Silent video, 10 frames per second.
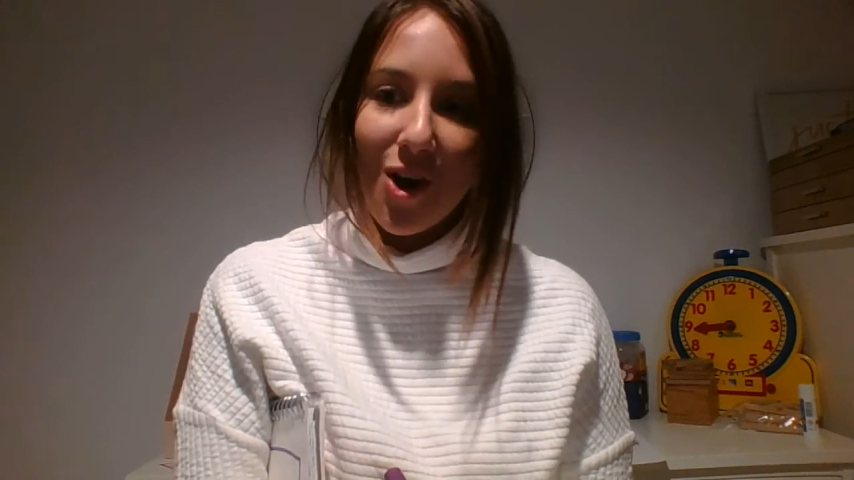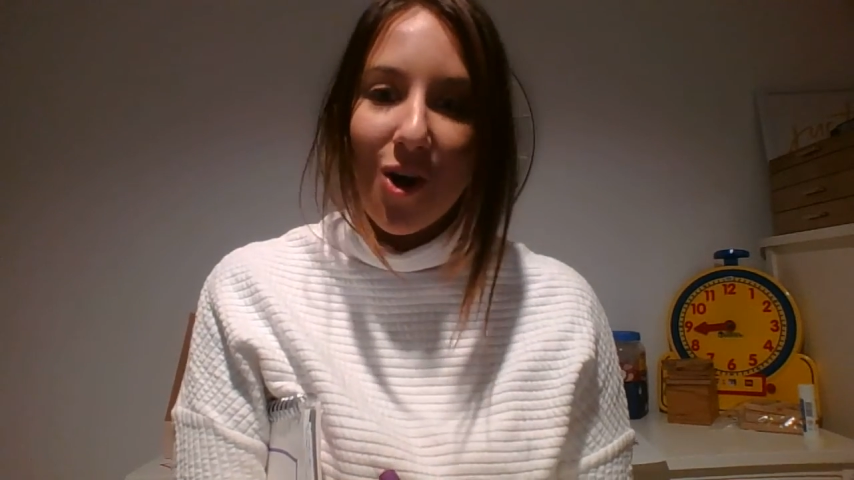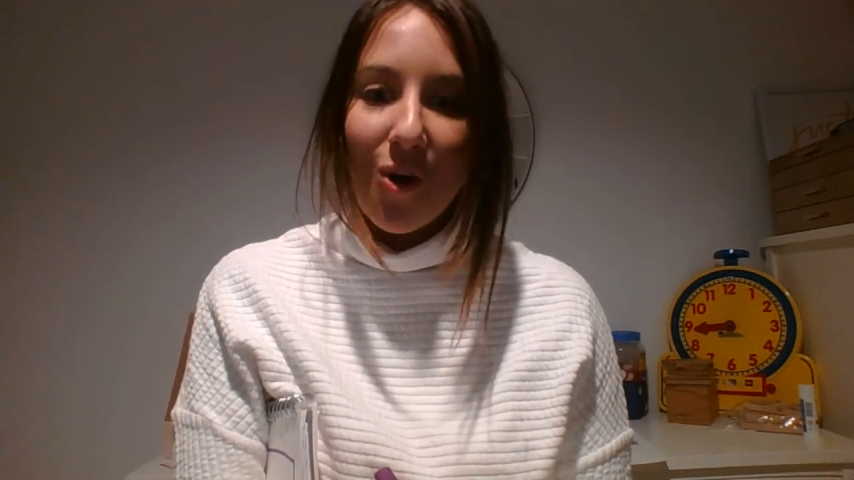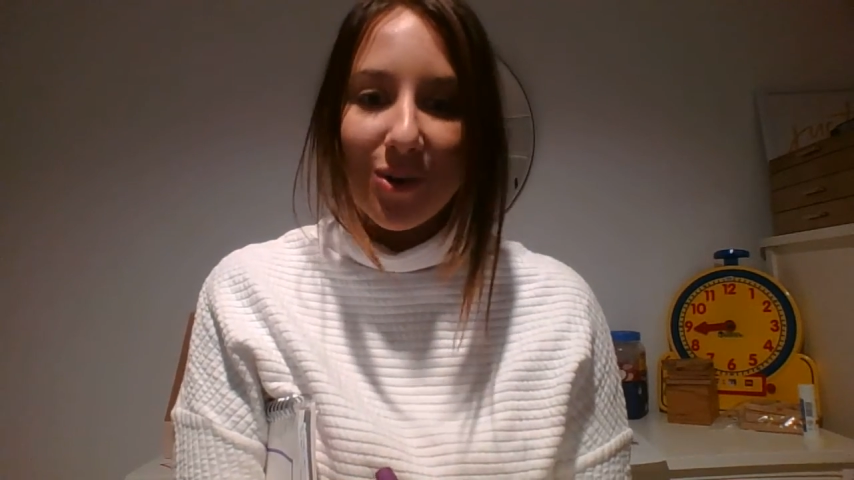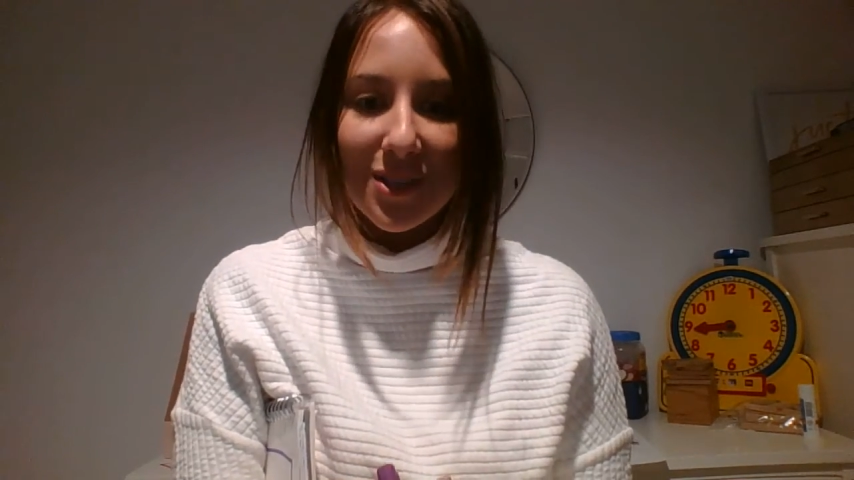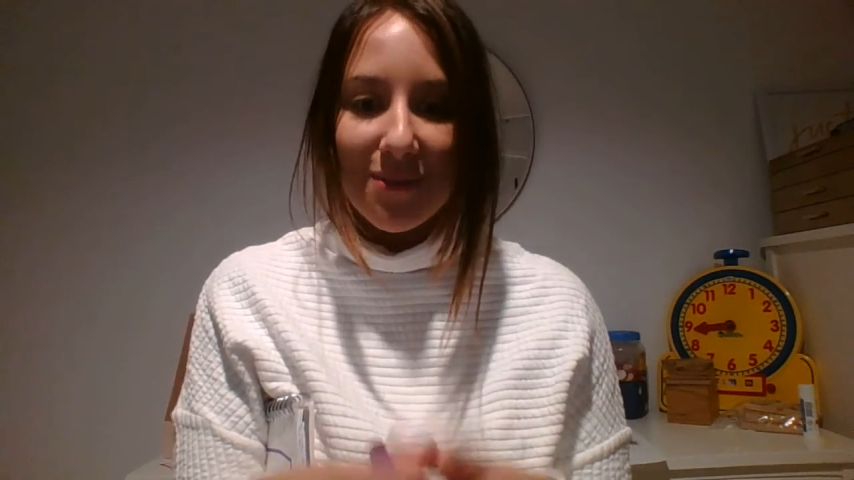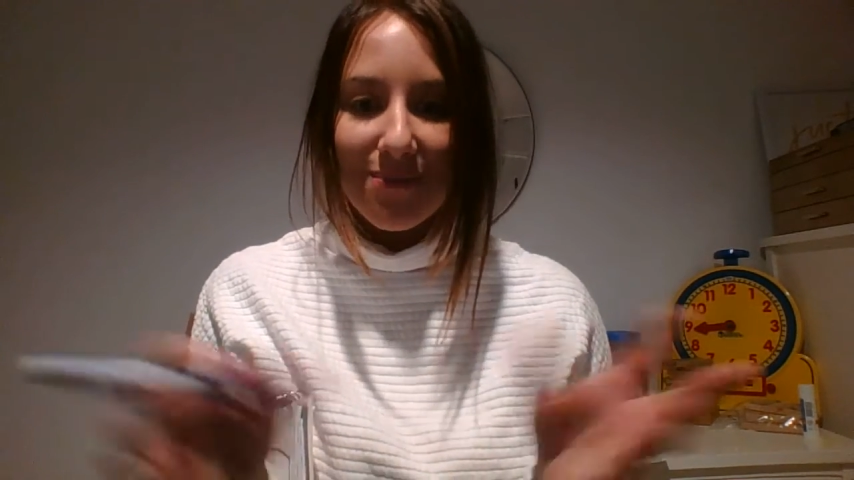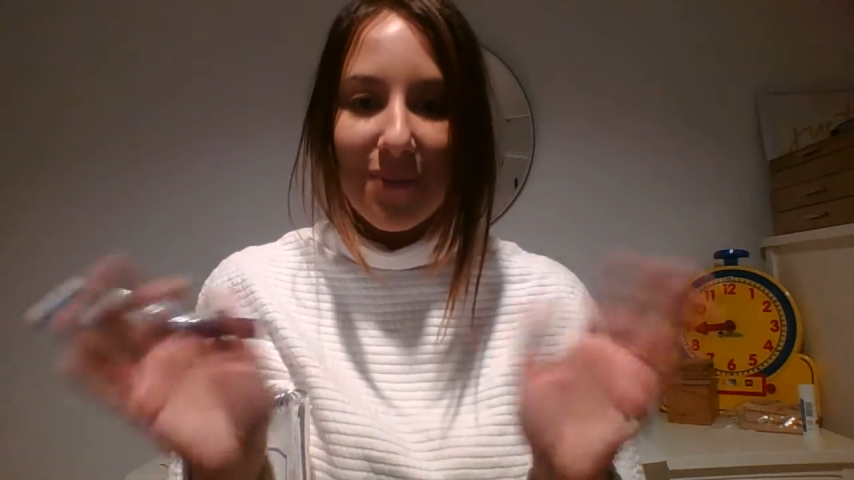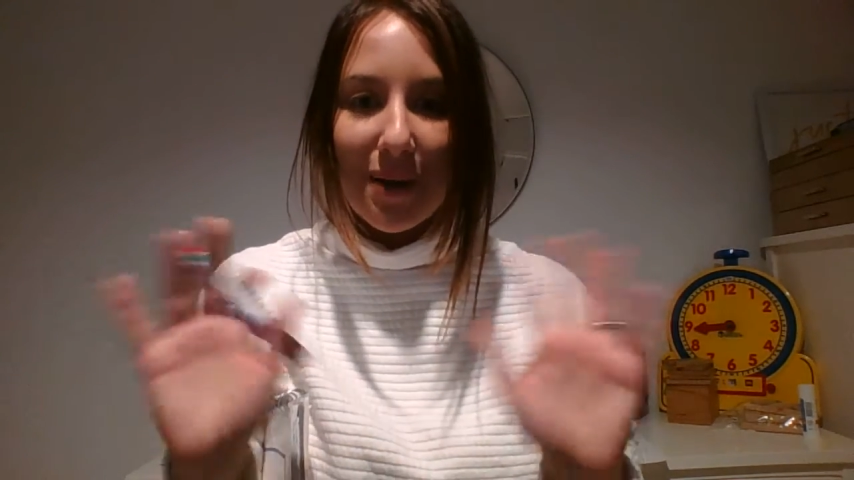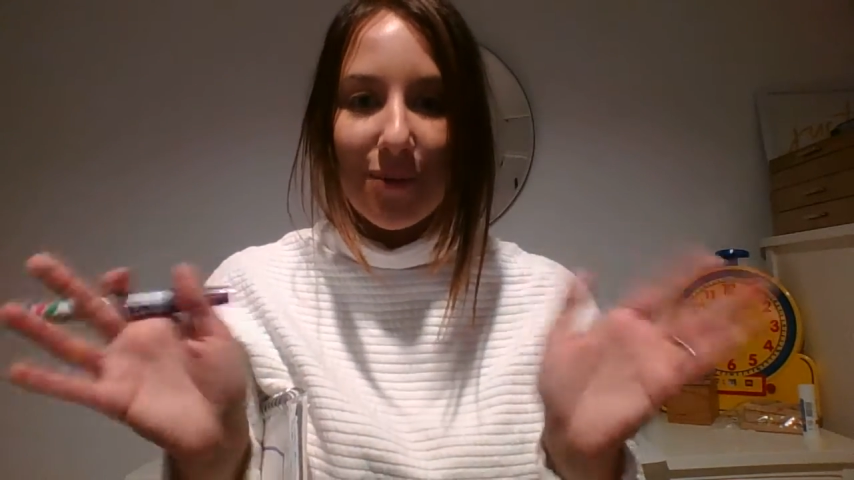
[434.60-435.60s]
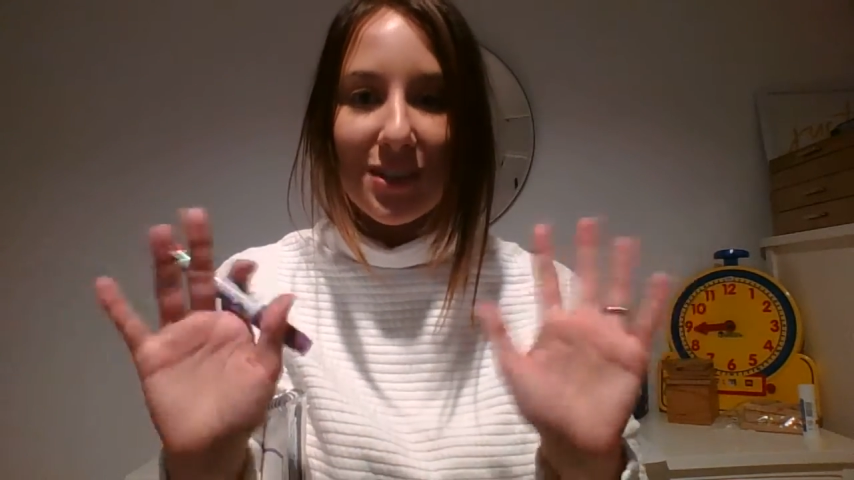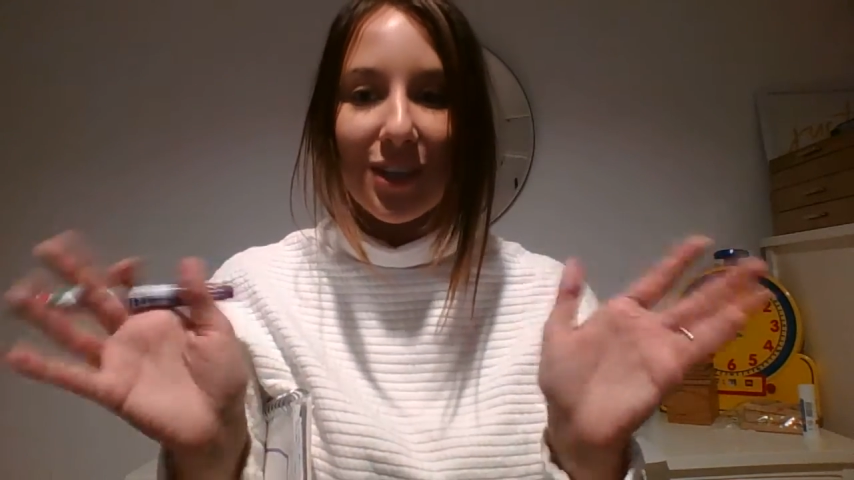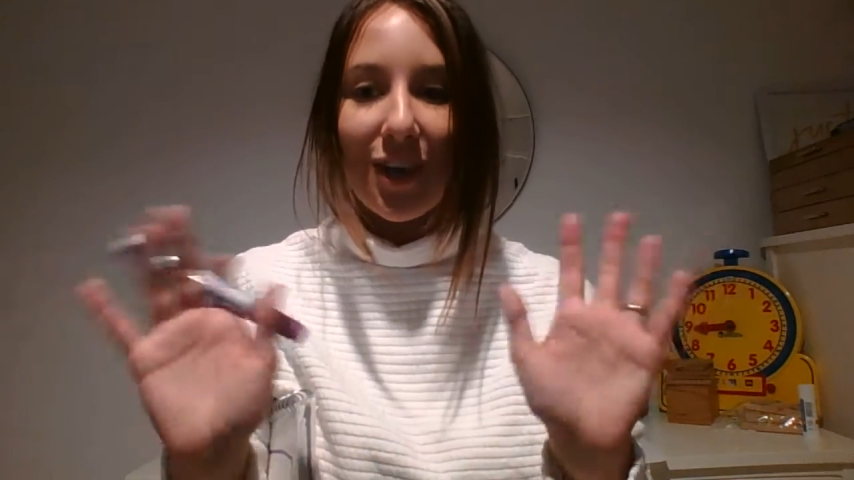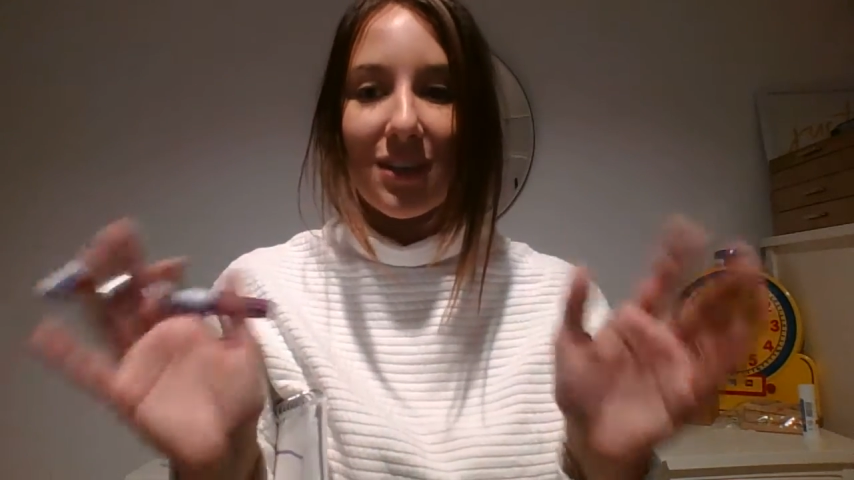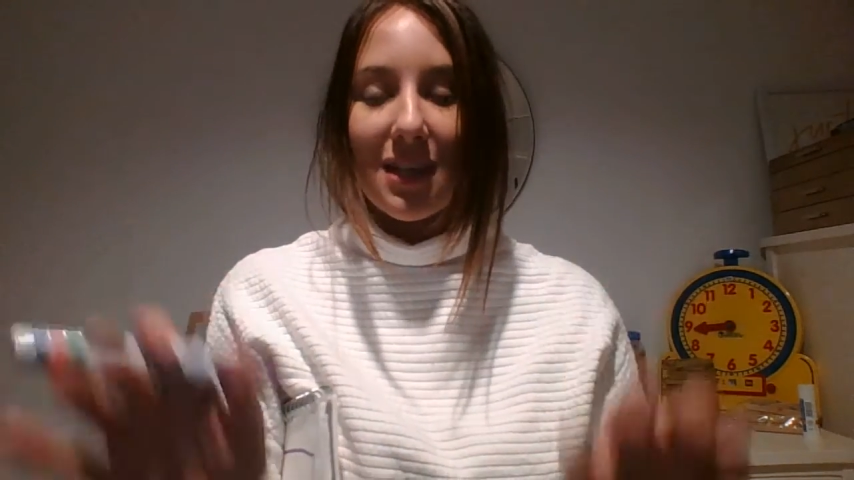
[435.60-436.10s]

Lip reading: Awesome. Bye, boys and girls.